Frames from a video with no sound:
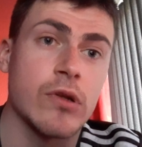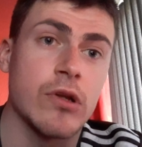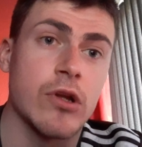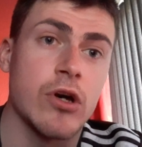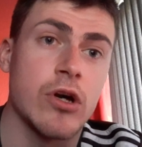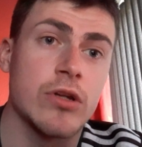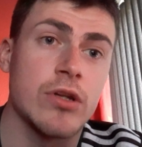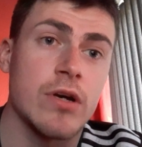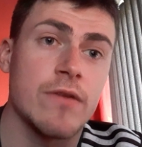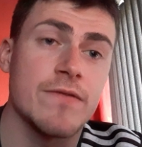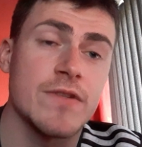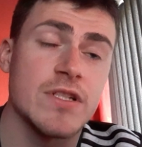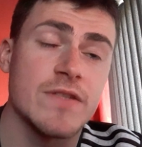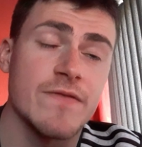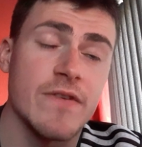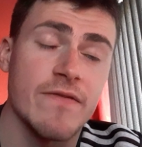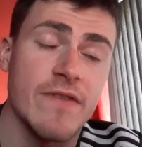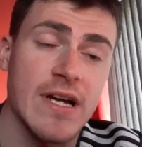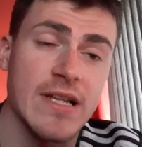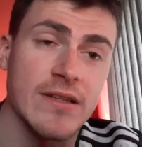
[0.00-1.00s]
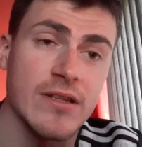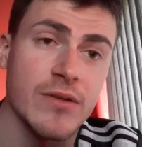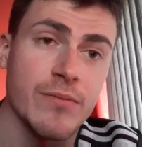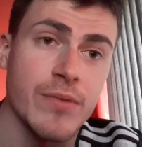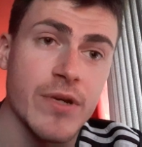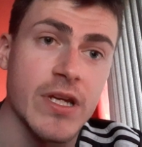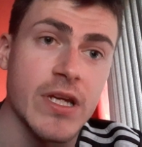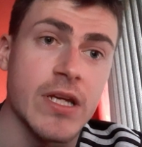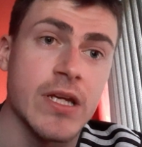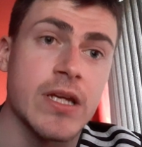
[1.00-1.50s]
loan offers for Van der
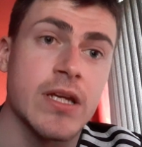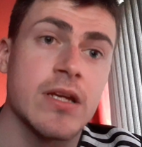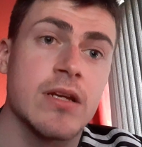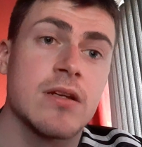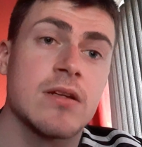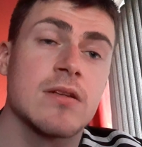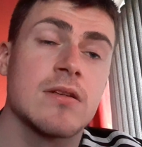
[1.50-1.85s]
Beek